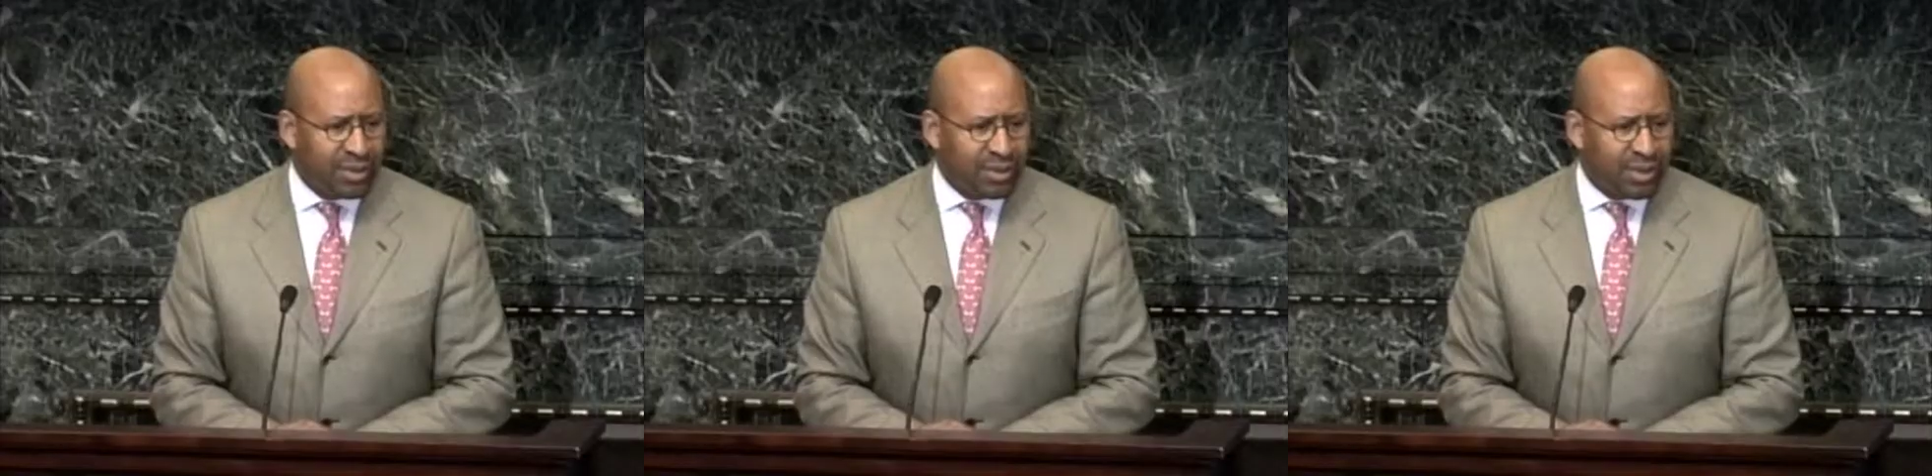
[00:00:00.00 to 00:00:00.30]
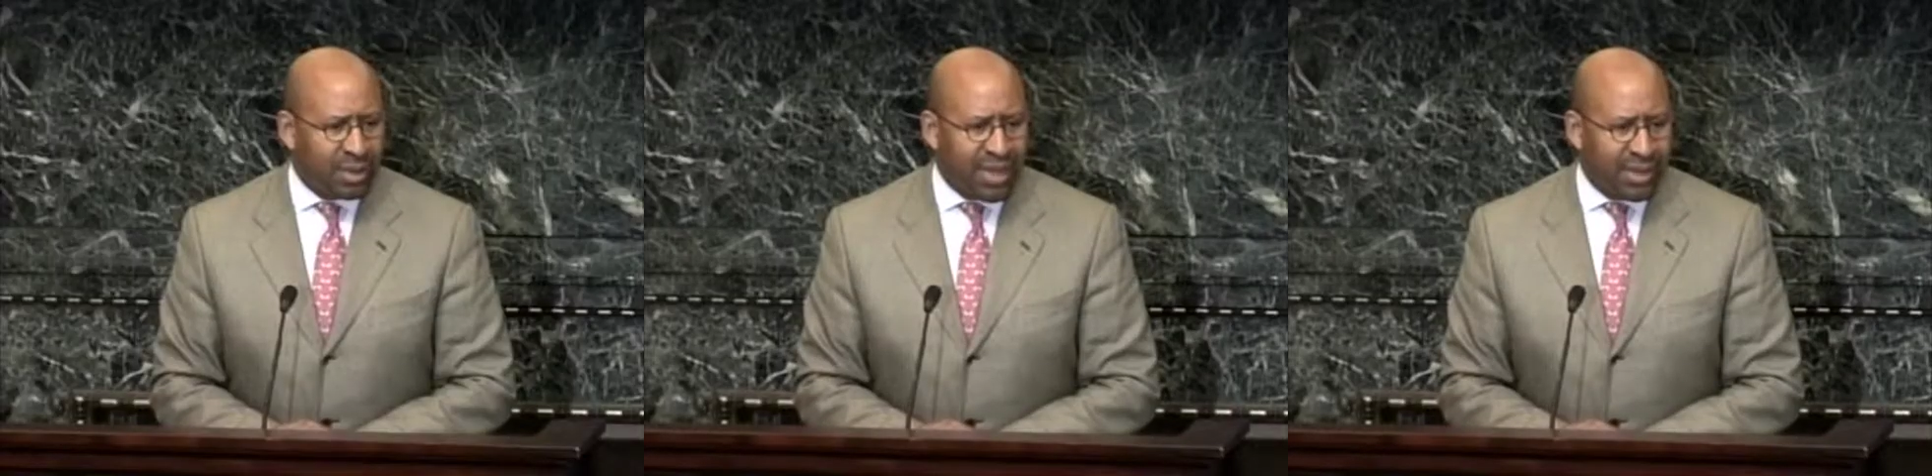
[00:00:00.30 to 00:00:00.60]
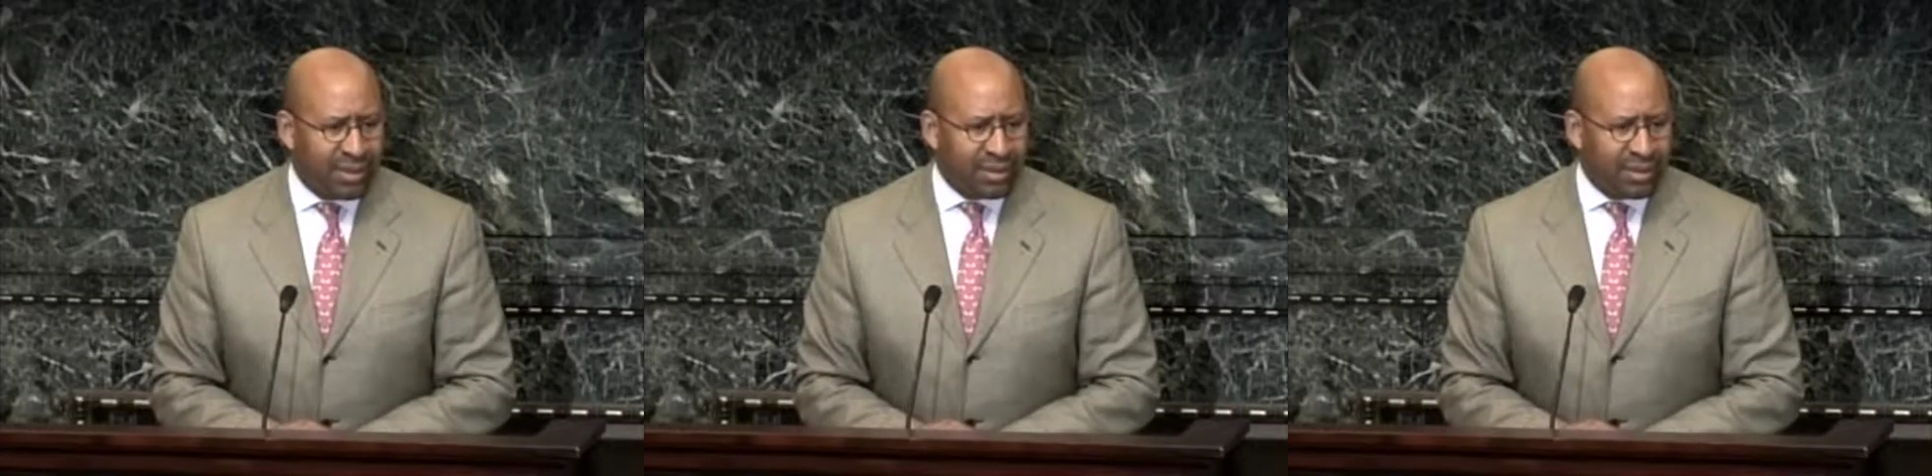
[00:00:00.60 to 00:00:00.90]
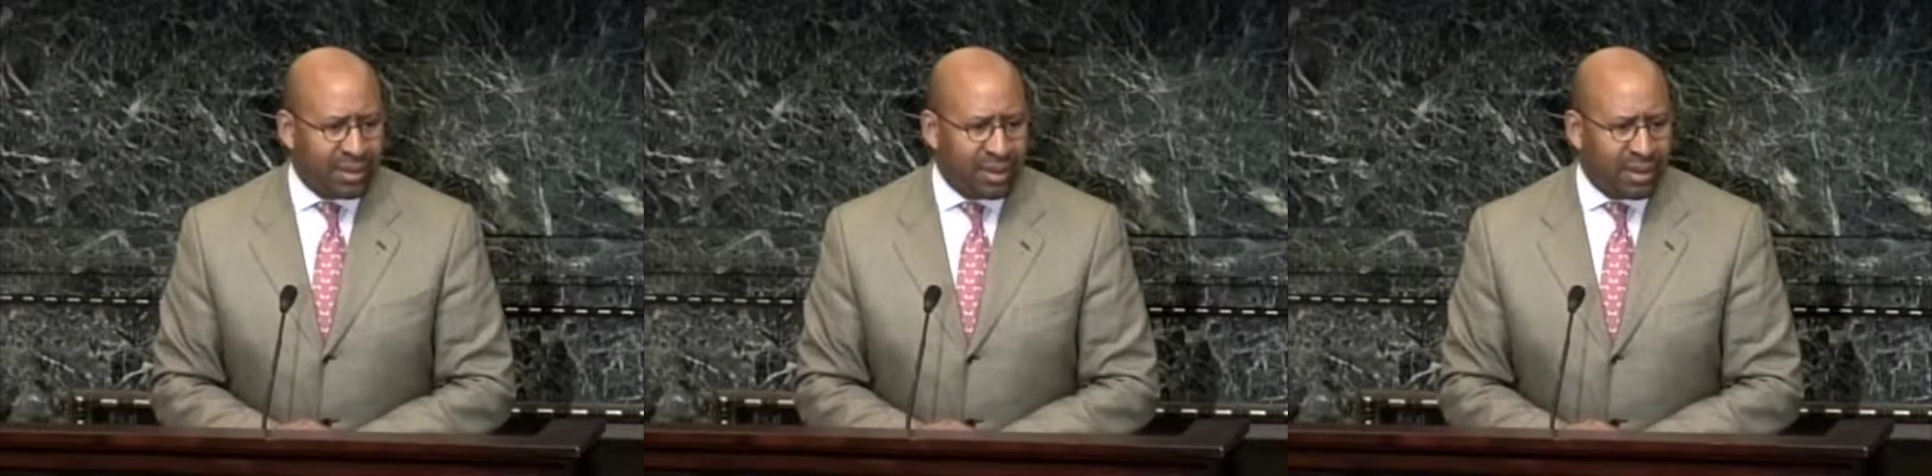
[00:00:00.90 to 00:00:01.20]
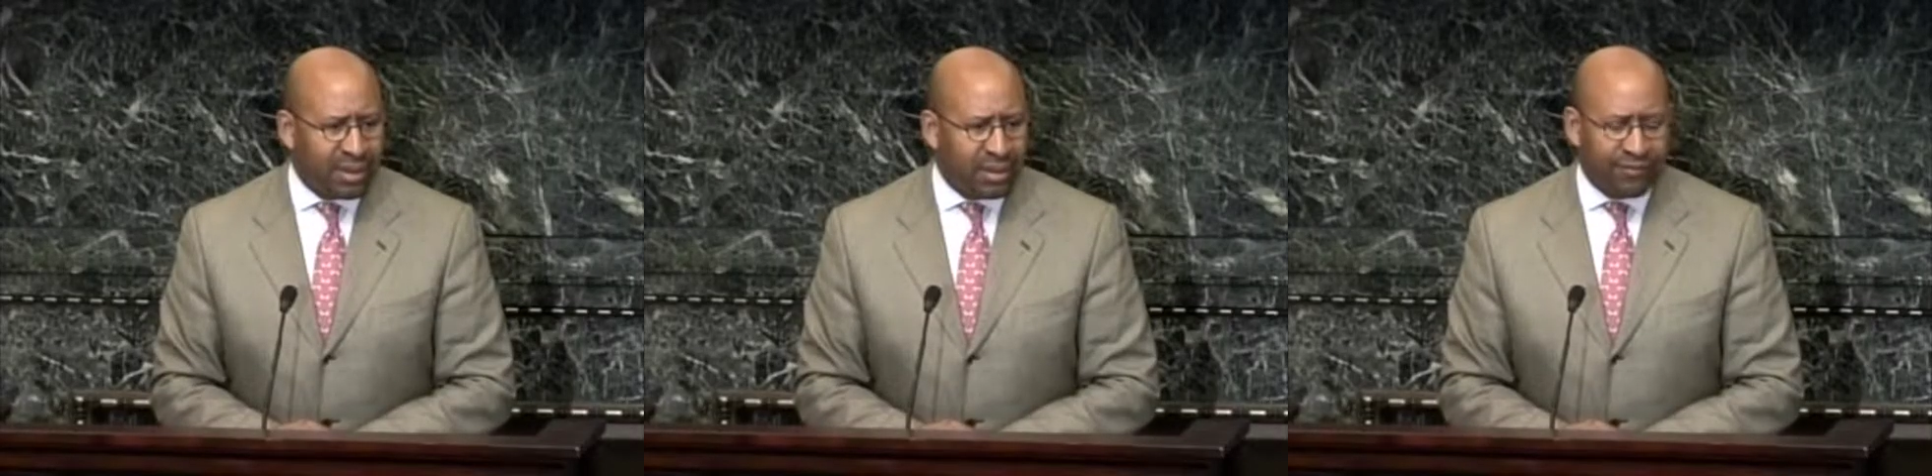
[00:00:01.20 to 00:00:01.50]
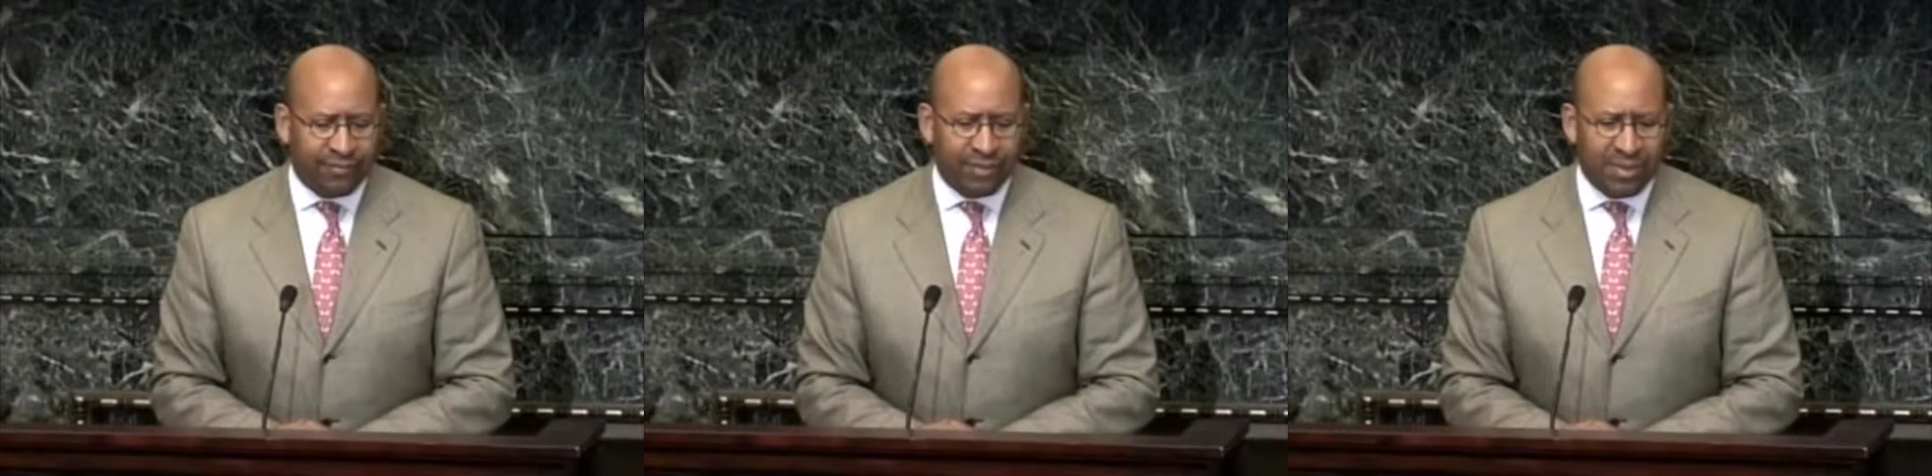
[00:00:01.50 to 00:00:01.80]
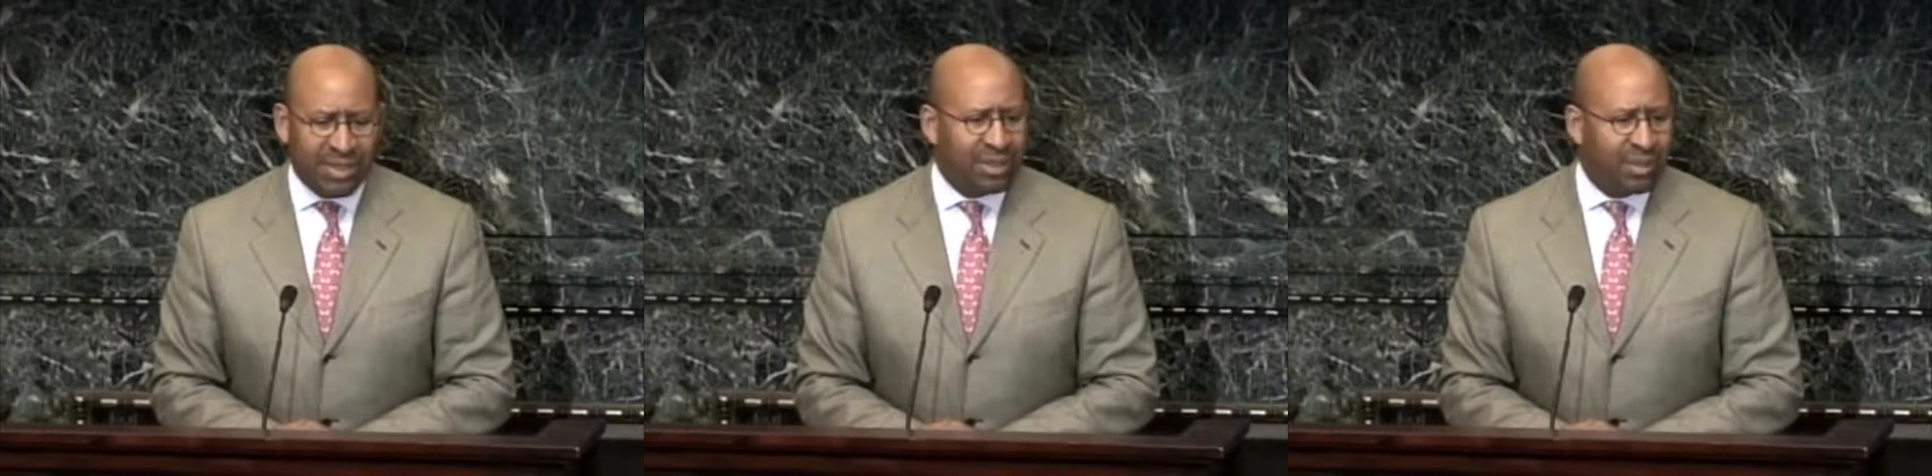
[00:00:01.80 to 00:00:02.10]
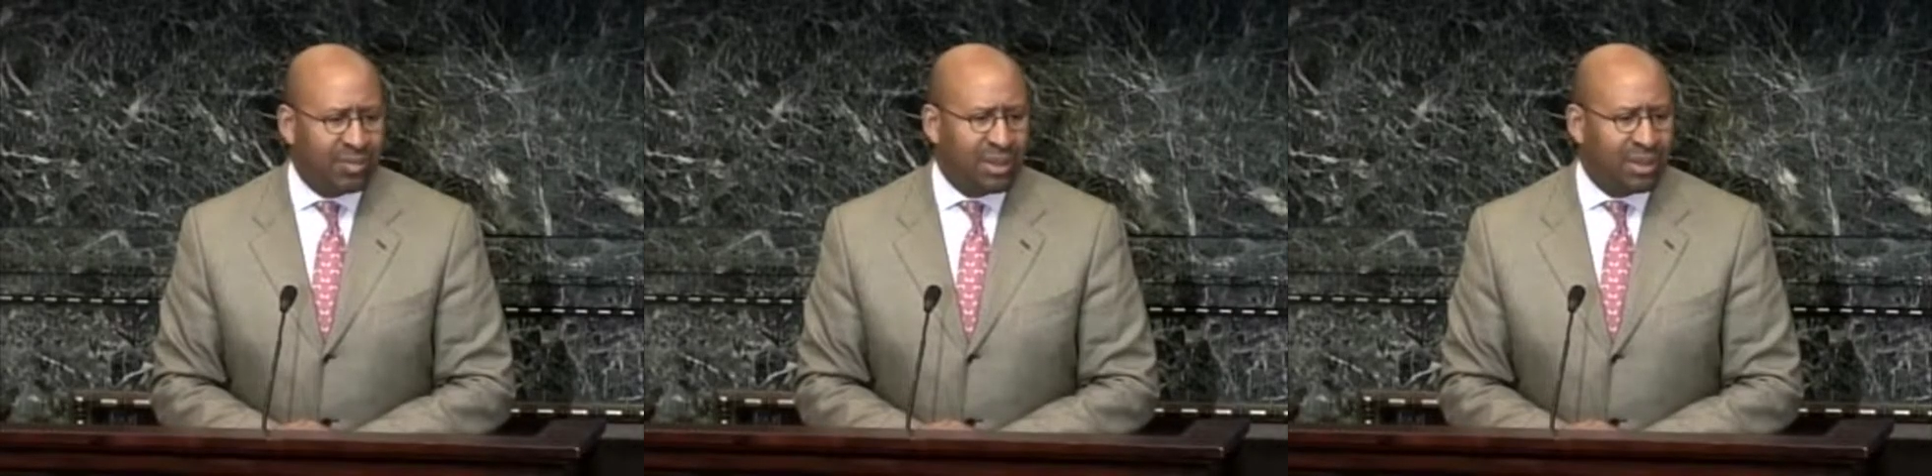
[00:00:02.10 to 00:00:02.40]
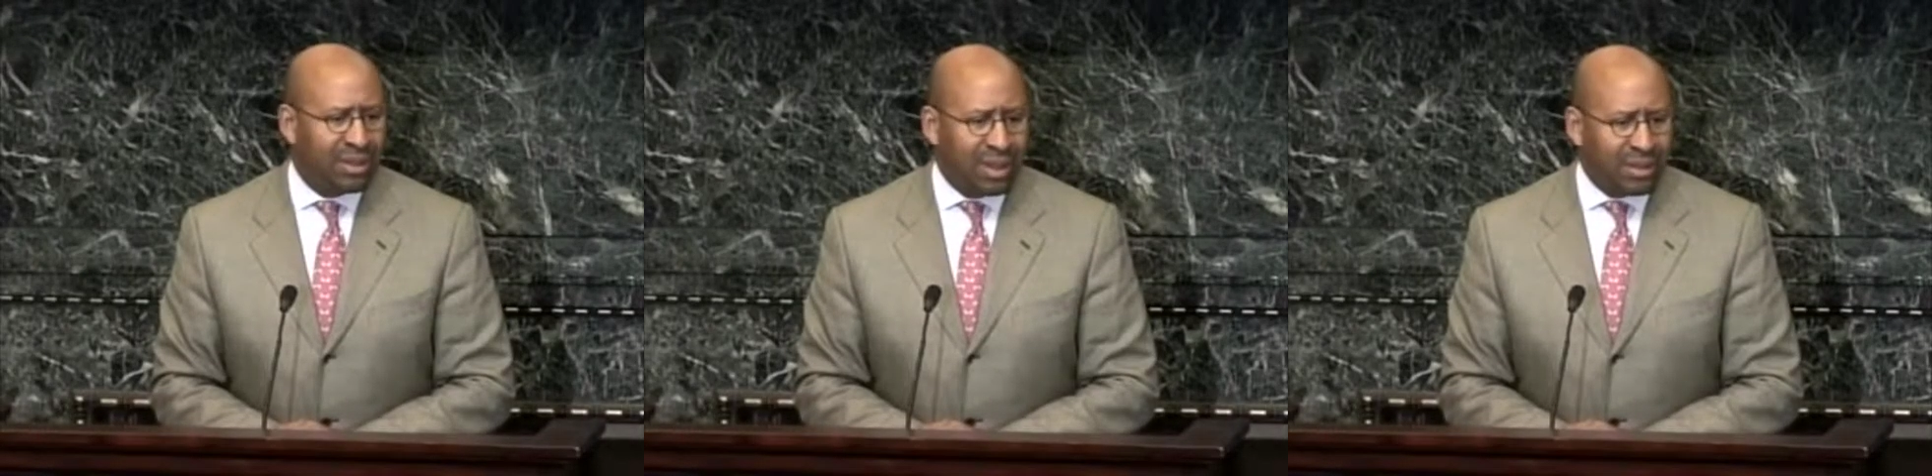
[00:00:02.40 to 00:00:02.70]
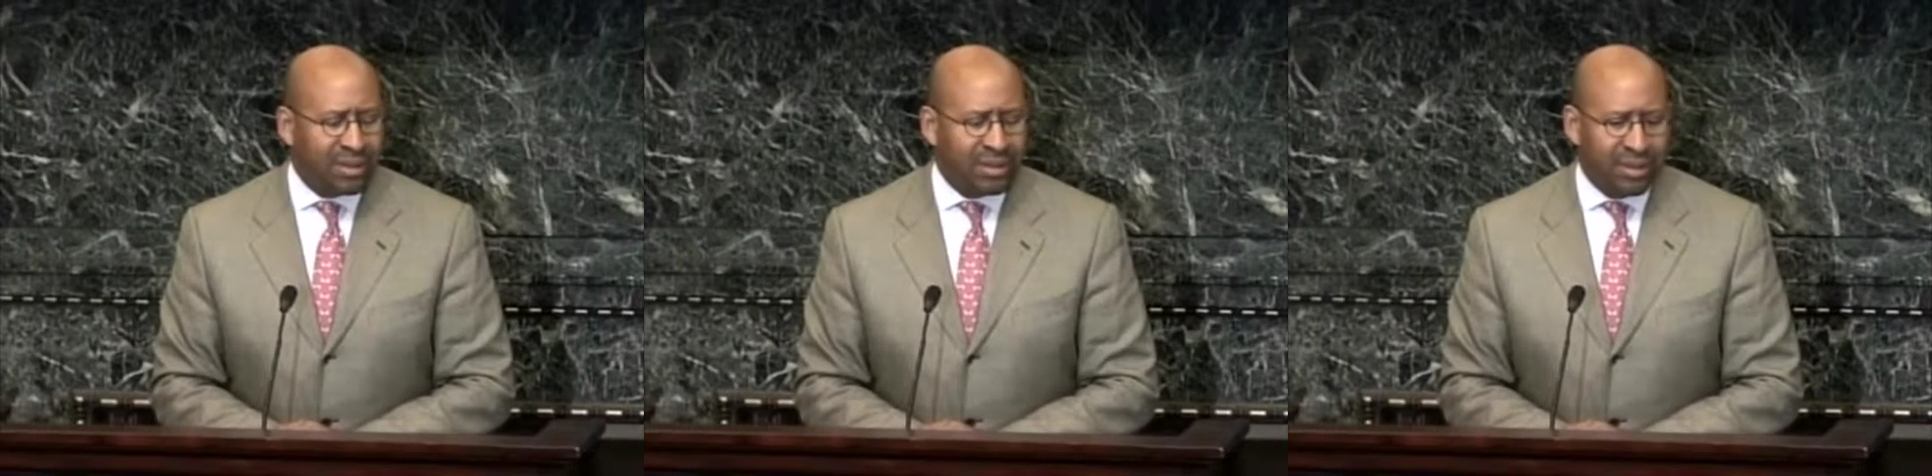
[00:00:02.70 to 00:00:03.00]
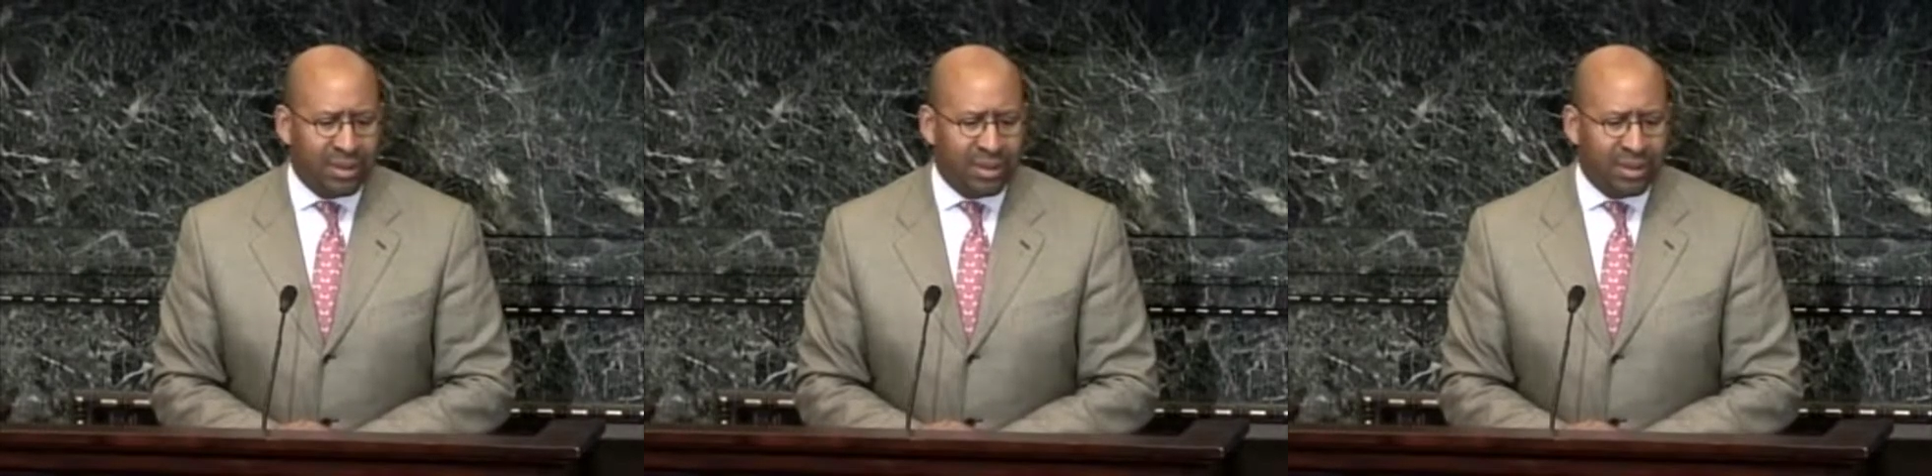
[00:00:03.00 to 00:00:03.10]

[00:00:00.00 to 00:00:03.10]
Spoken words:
about it if the meeting had been conducted